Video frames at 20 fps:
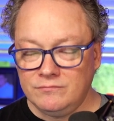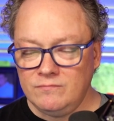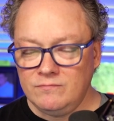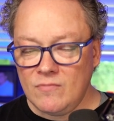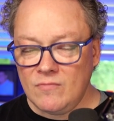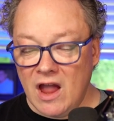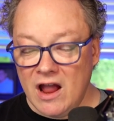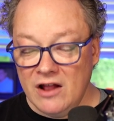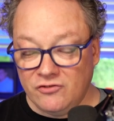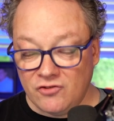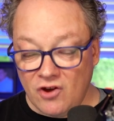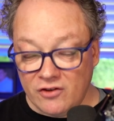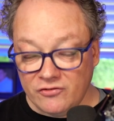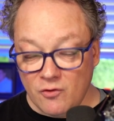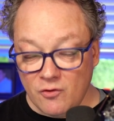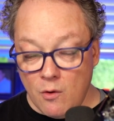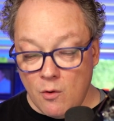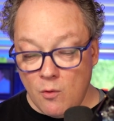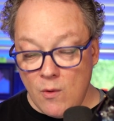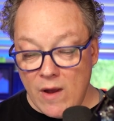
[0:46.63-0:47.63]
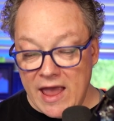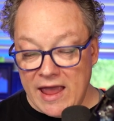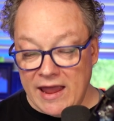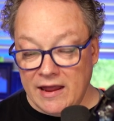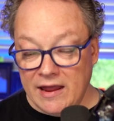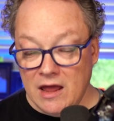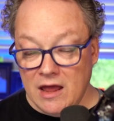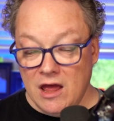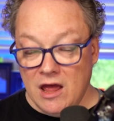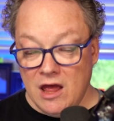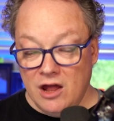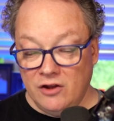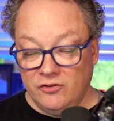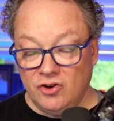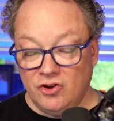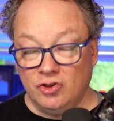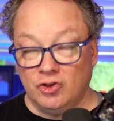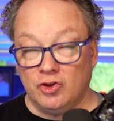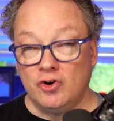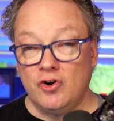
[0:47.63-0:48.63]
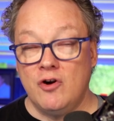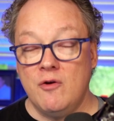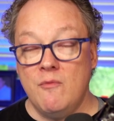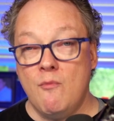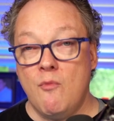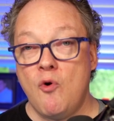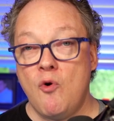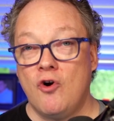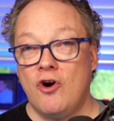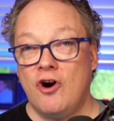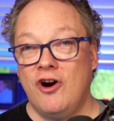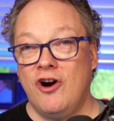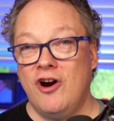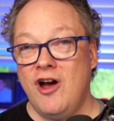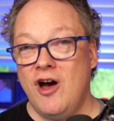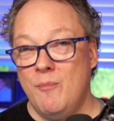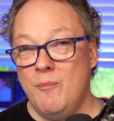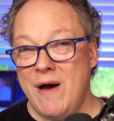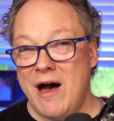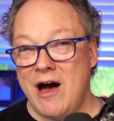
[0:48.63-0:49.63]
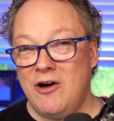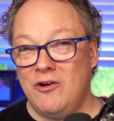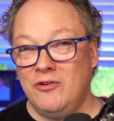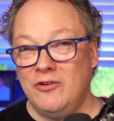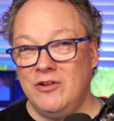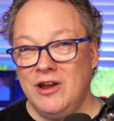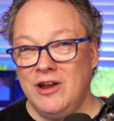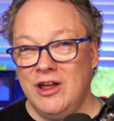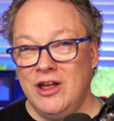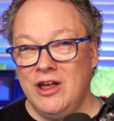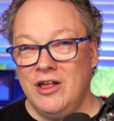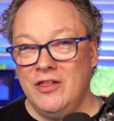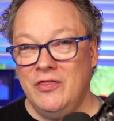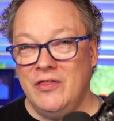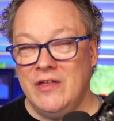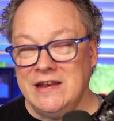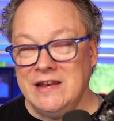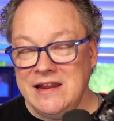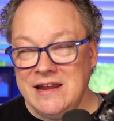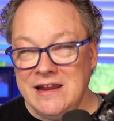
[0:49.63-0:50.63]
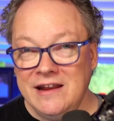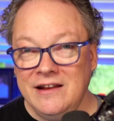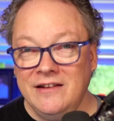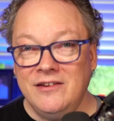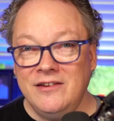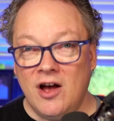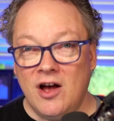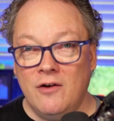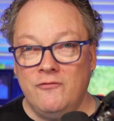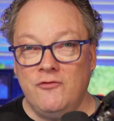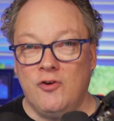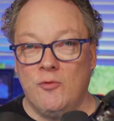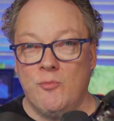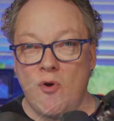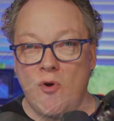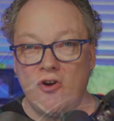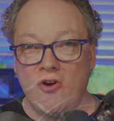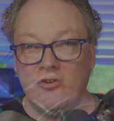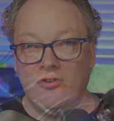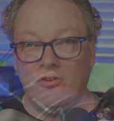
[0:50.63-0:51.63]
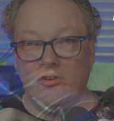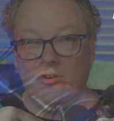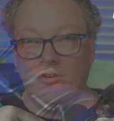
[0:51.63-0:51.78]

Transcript: It's also a way to learn more about the needs of your partner